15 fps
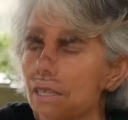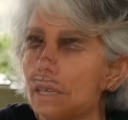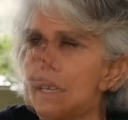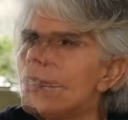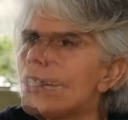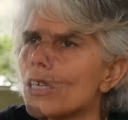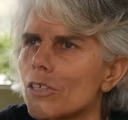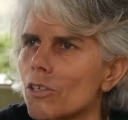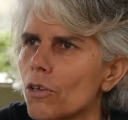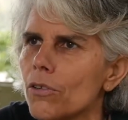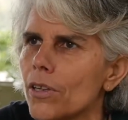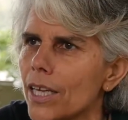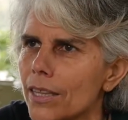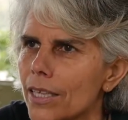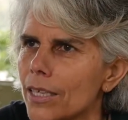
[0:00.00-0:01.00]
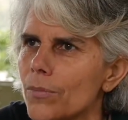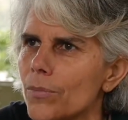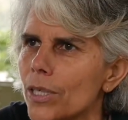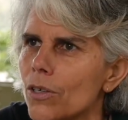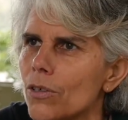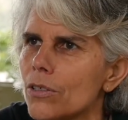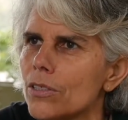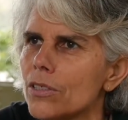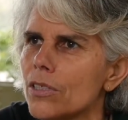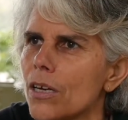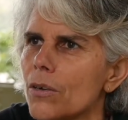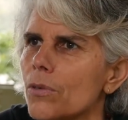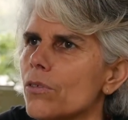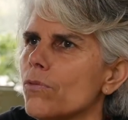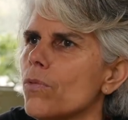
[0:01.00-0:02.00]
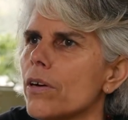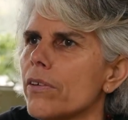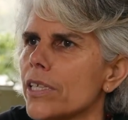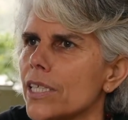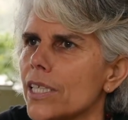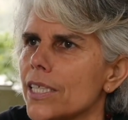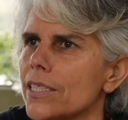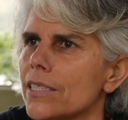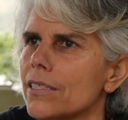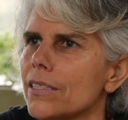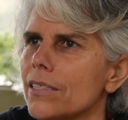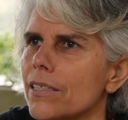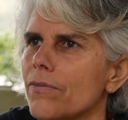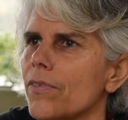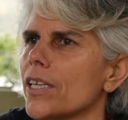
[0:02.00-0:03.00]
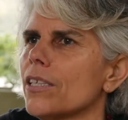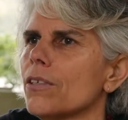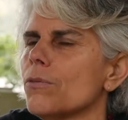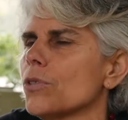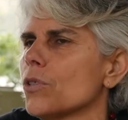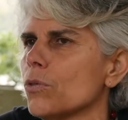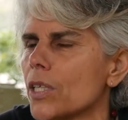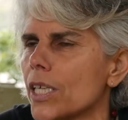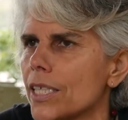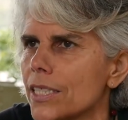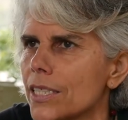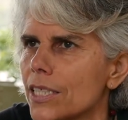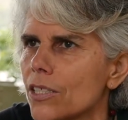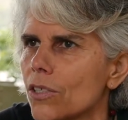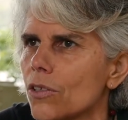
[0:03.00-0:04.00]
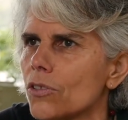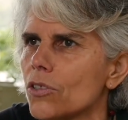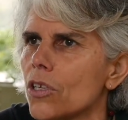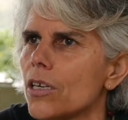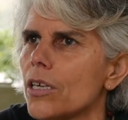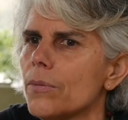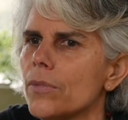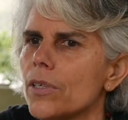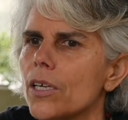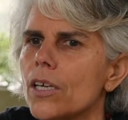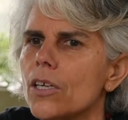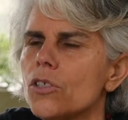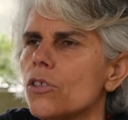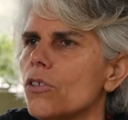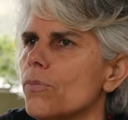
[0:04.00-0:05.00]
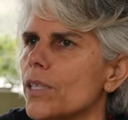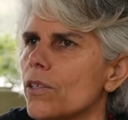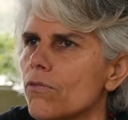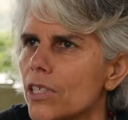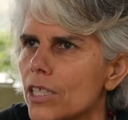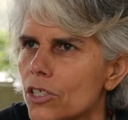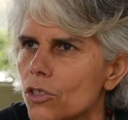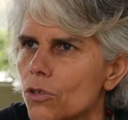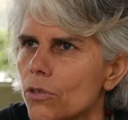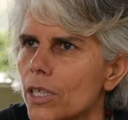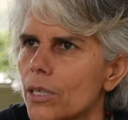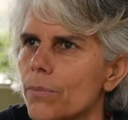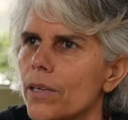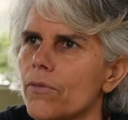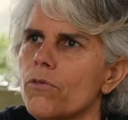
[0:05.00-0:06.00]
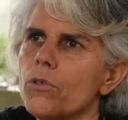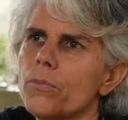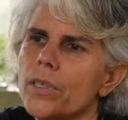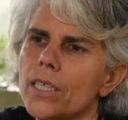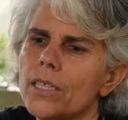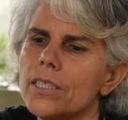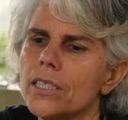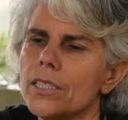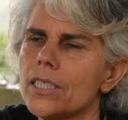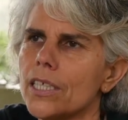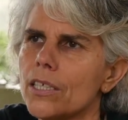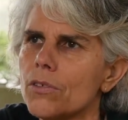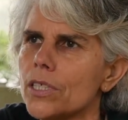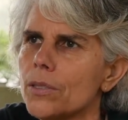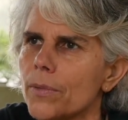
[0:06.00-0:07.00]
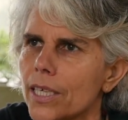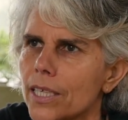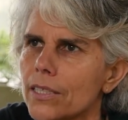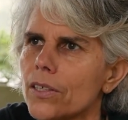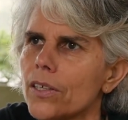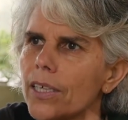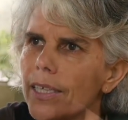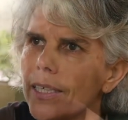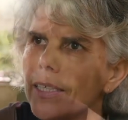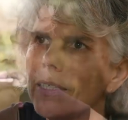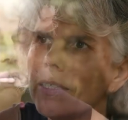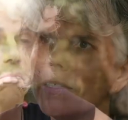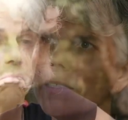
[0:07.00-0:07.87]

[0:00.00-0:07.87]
I wish I'd known that then, because I would have worried less. The fact that it was all taking such a long time should have been reassuring, but for me it just increased my anxiety.